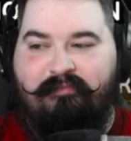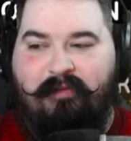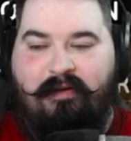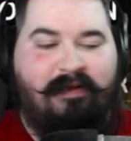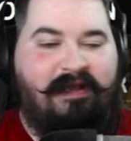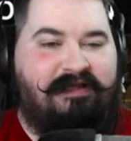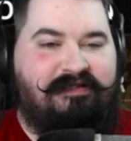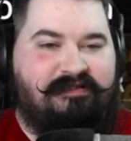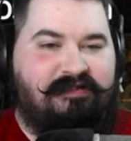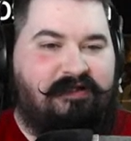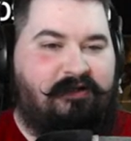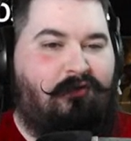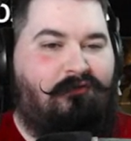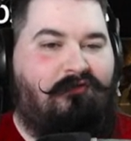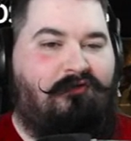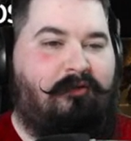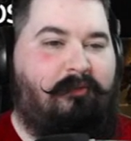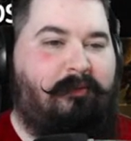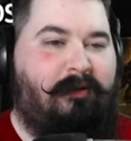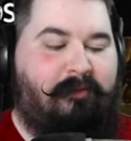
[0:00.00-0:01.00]
maybe I still have
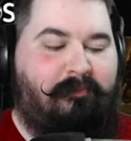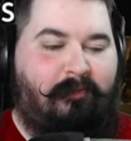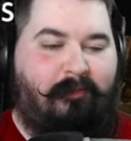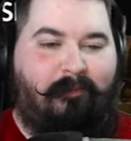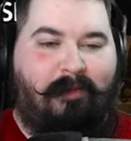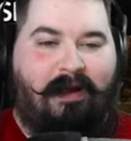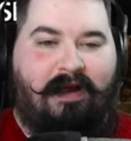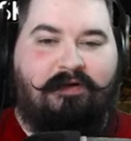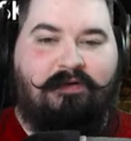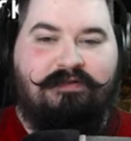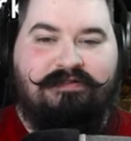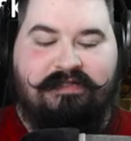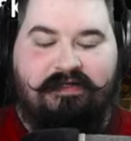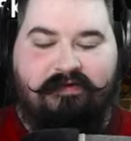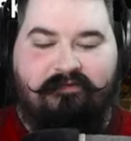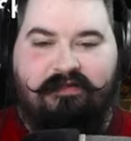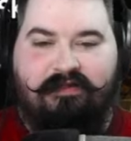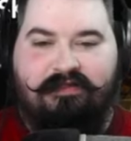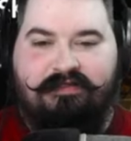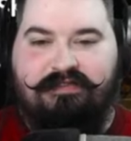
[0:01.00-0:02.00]
all my, my macros and
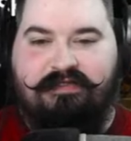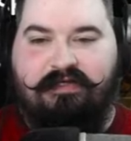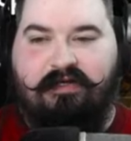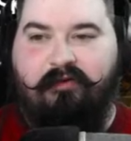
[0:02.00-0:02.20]
everything set